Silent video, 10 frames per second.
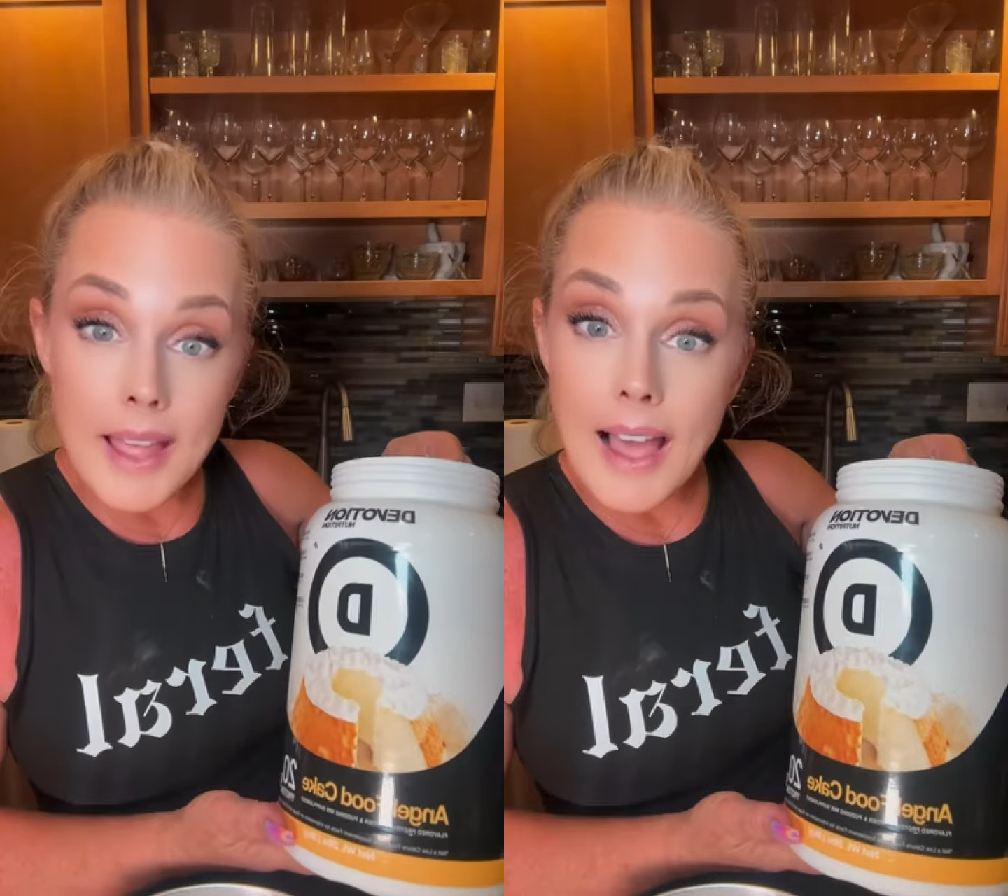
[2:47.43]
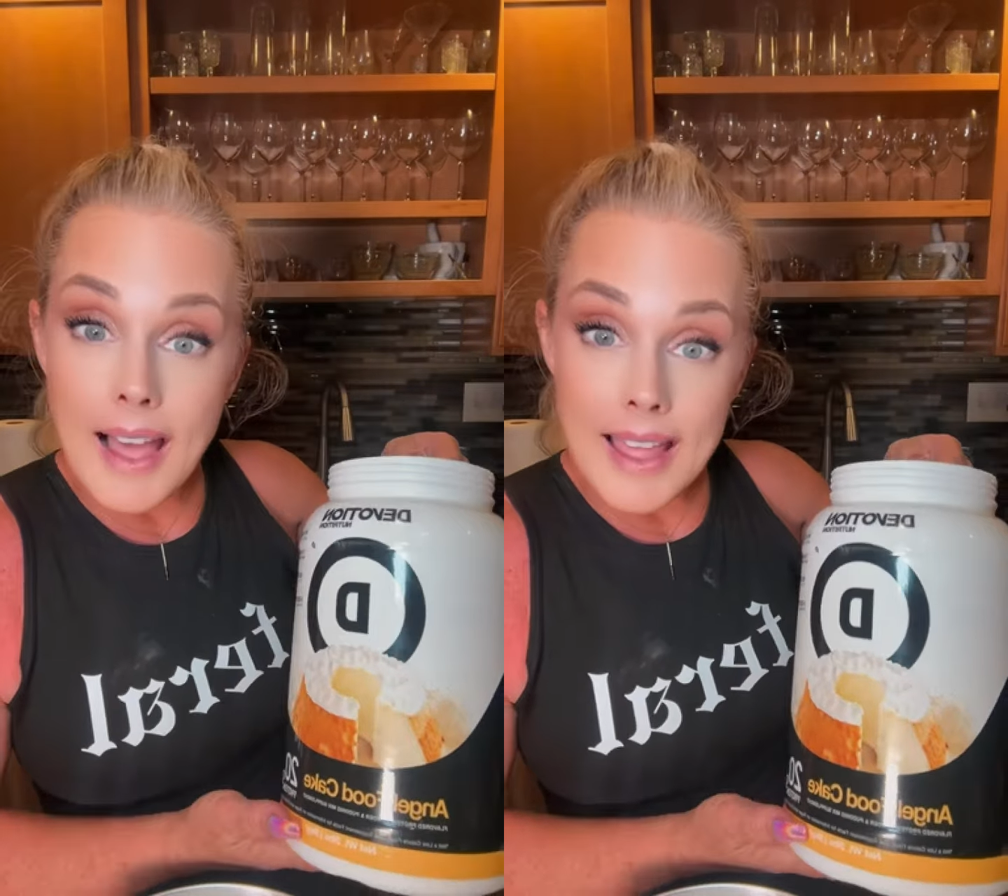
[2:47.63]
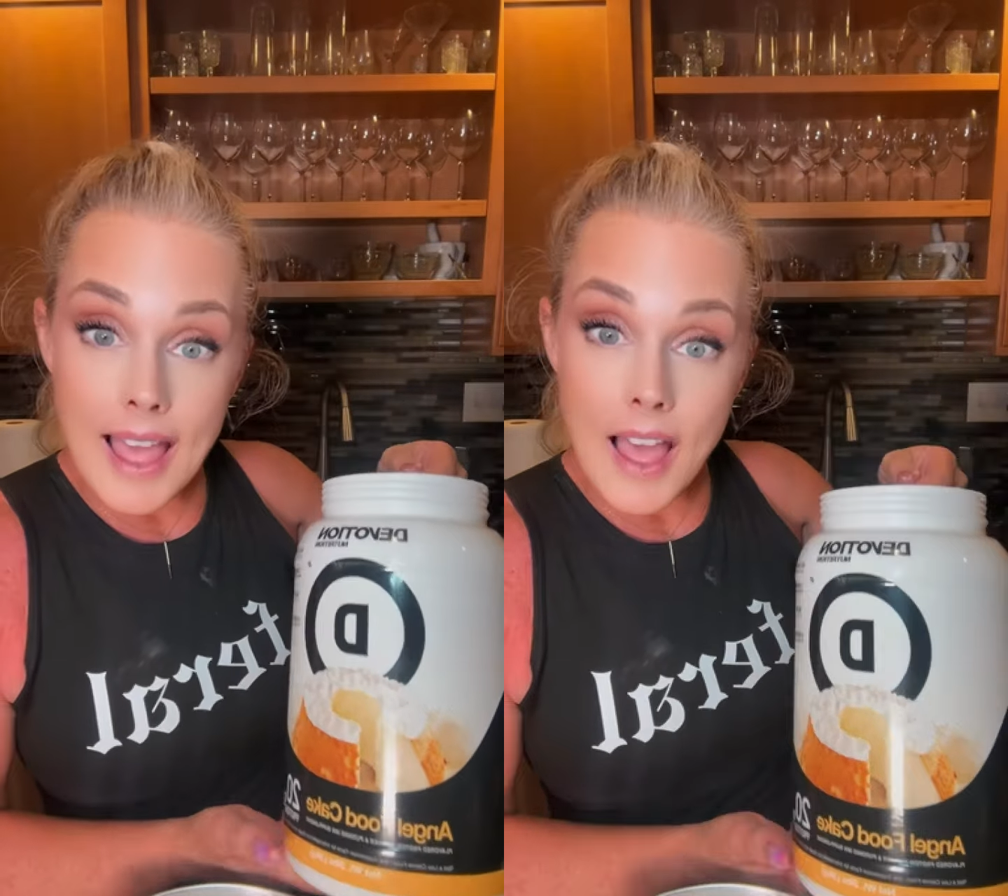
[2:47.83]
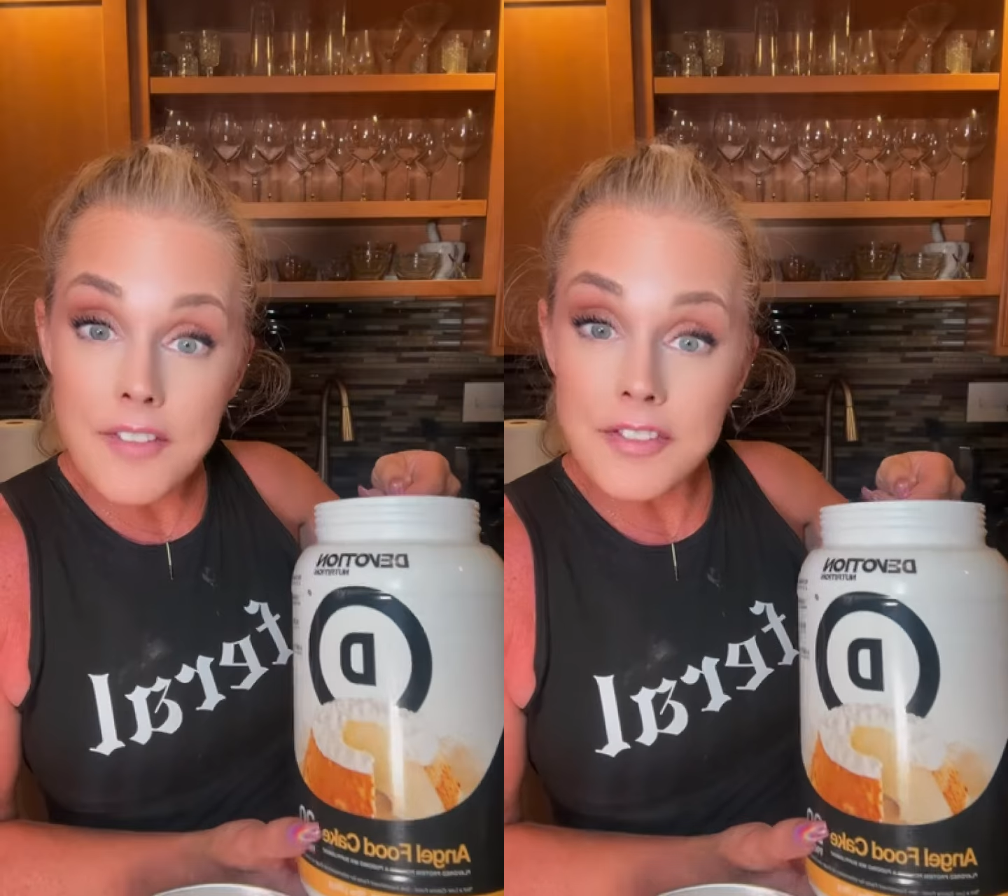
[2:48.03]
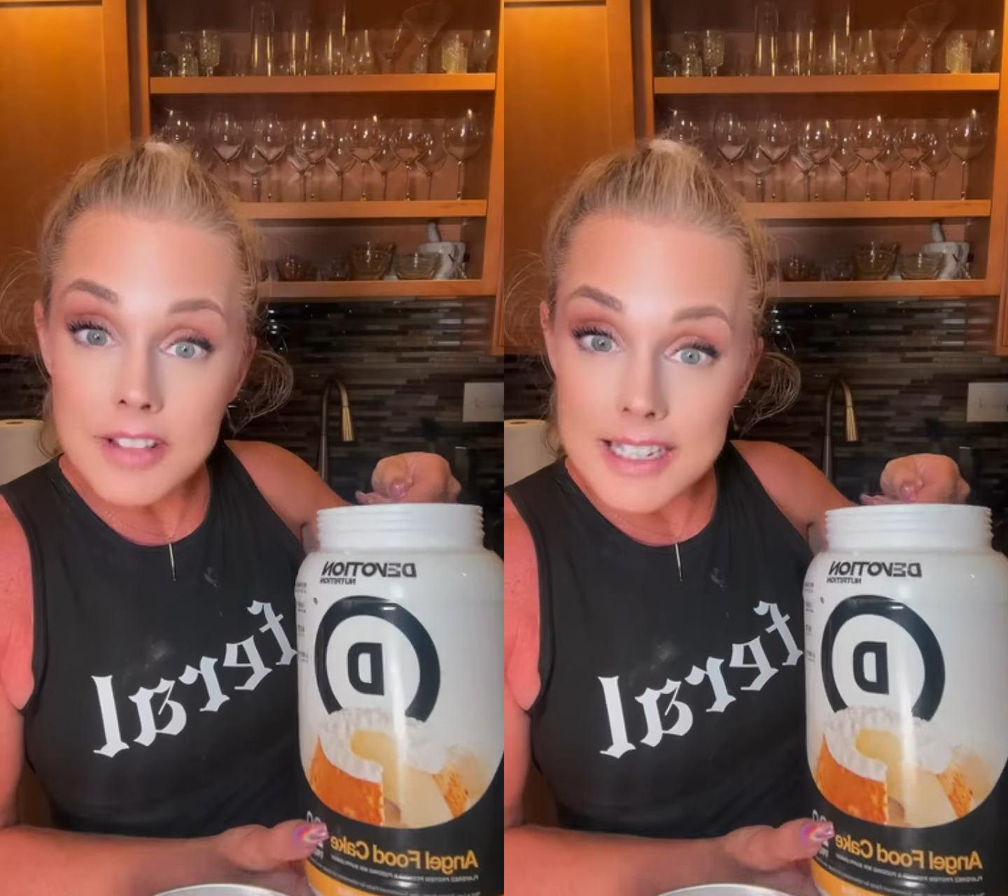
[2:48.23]
I
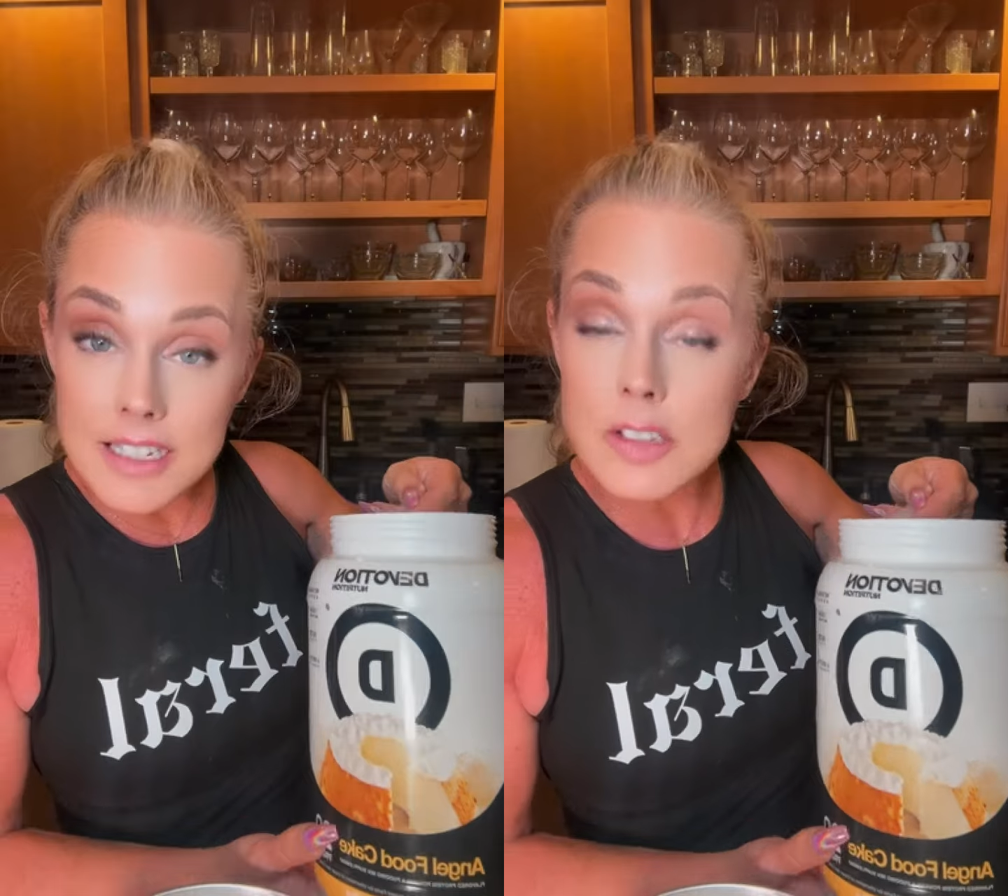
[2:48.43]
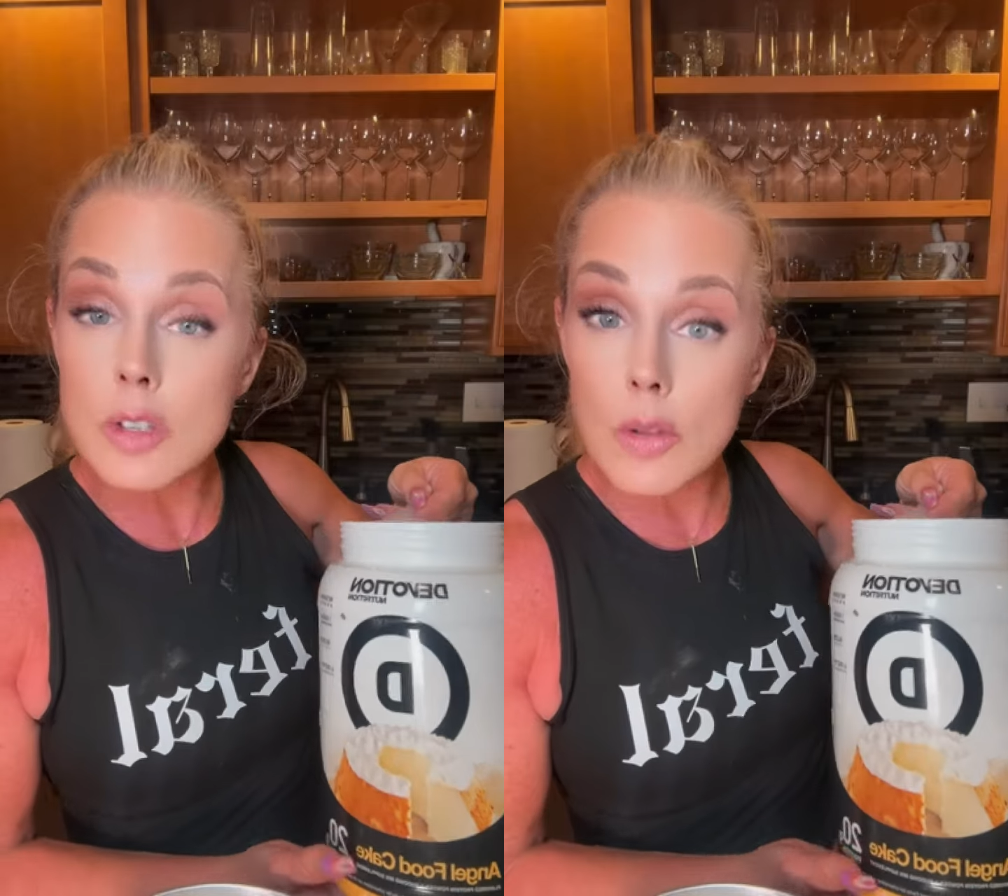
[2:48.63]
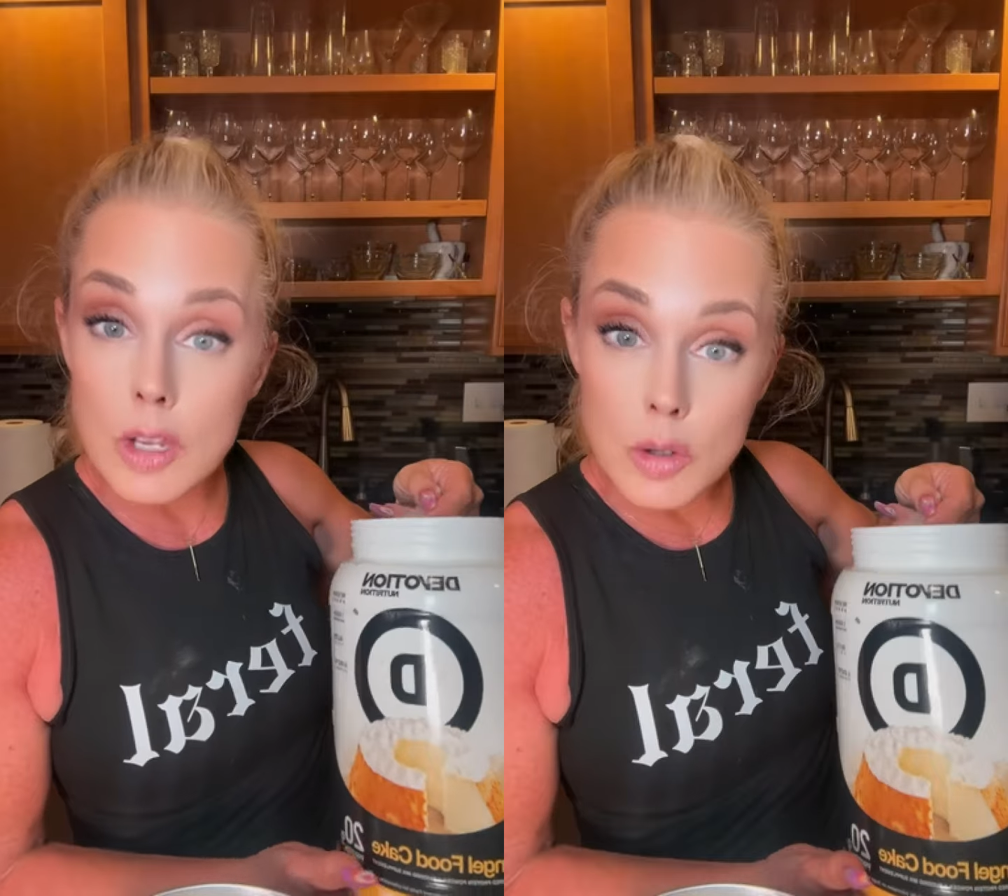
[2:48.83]
have linked so that